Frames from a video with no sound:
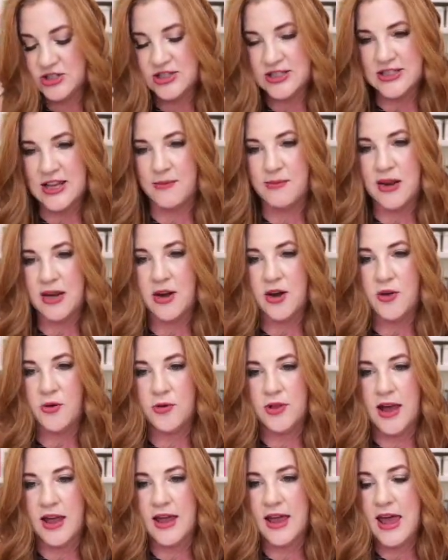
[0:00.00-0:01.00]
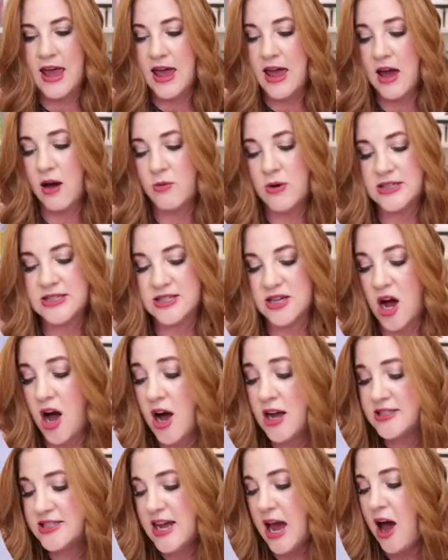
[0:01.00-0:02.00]
just let me know, like, hey, I was
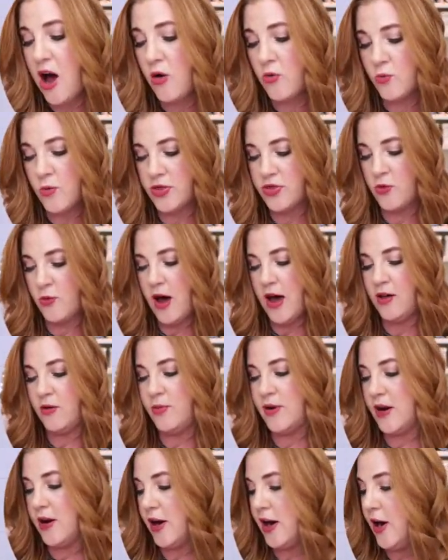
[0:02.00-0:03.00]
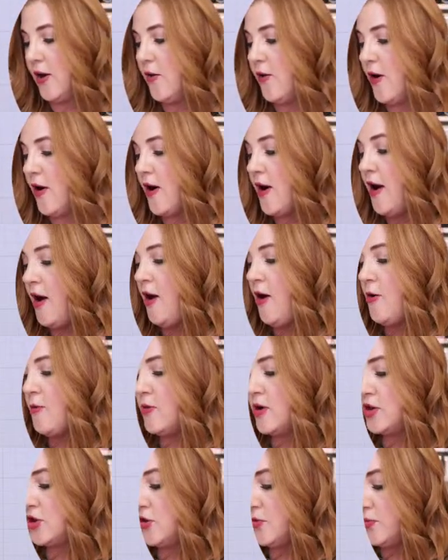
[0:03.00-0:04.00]
not down with the Wildberry, or
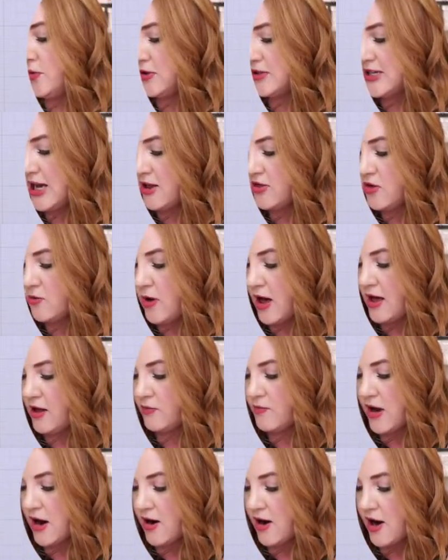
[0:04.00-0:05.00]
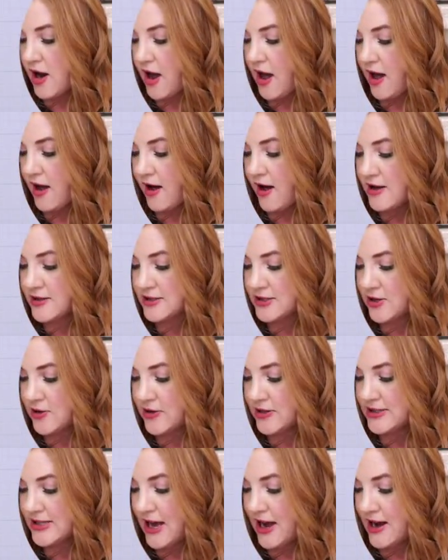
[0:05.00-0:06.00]
when you pulled out the Wildberry, I got so
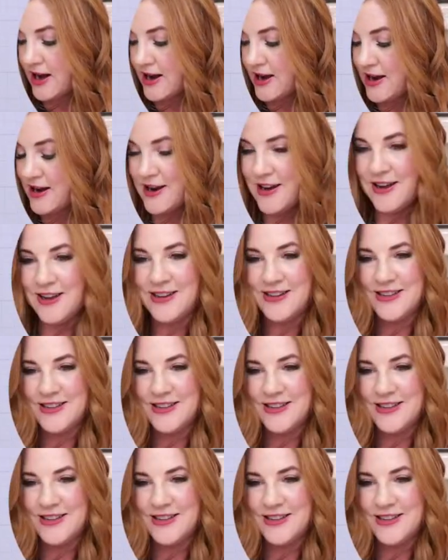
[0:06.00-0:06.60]
excited.